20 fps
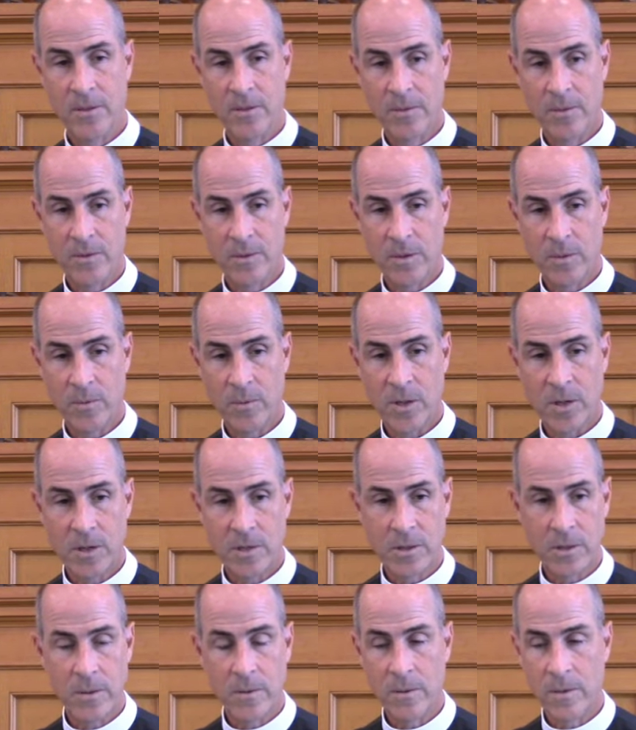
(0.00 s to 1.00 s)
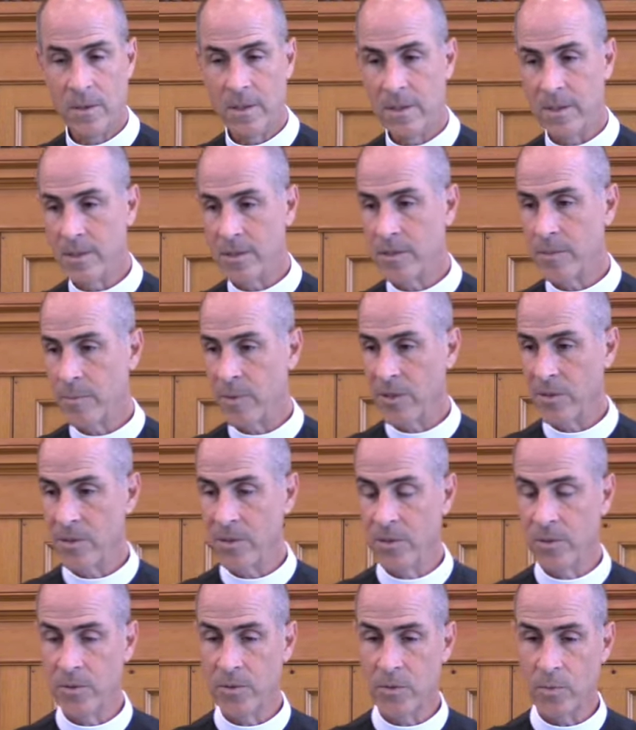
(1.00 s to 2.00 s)
who's a wrongdoer and there's a
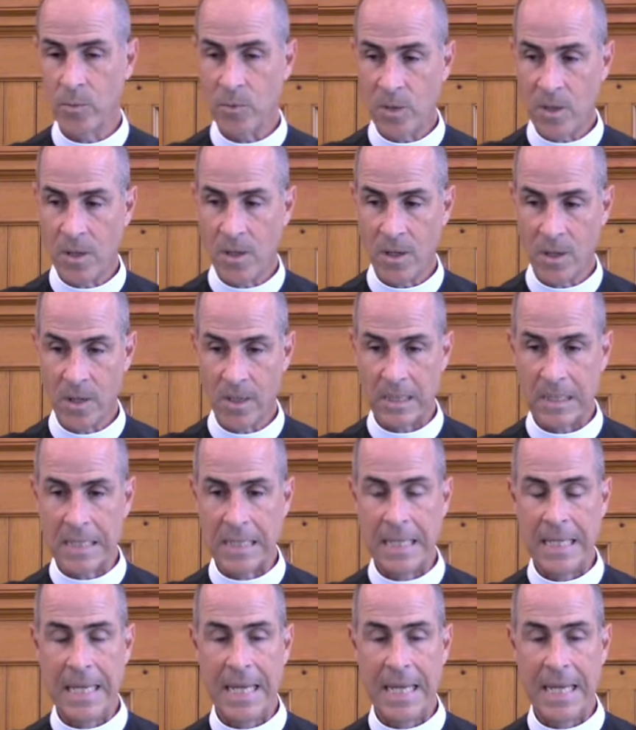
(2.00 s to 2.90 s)
person who's wronged,